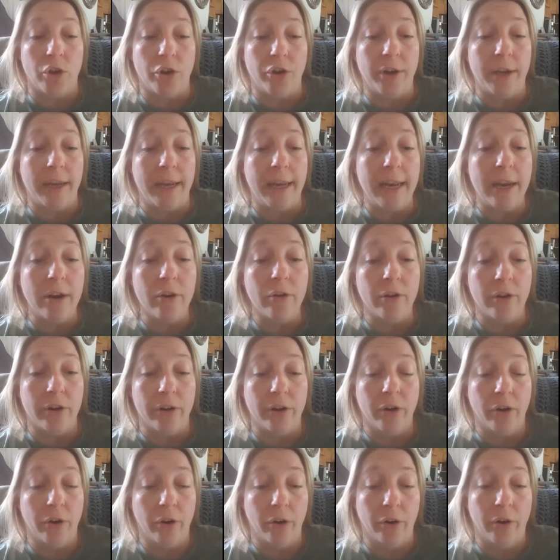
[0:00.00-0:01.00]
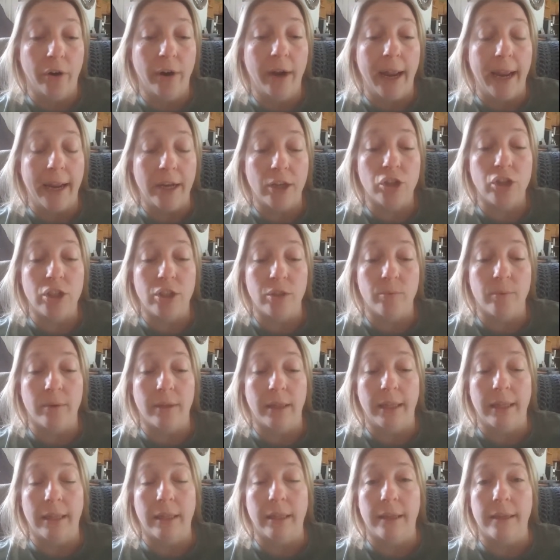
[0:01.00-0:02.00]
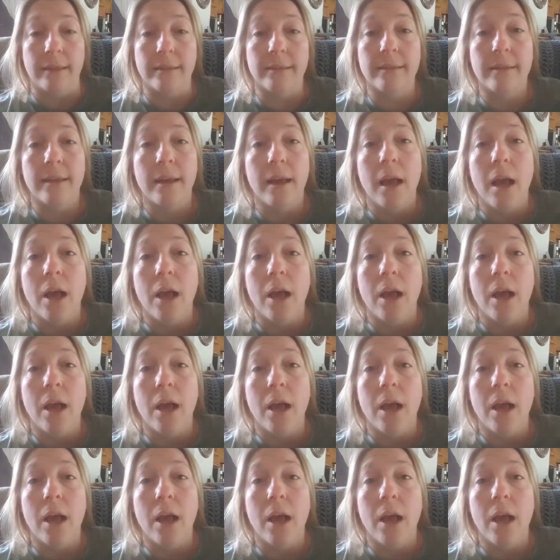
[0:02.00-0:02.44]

aren't near her, and she's relentless.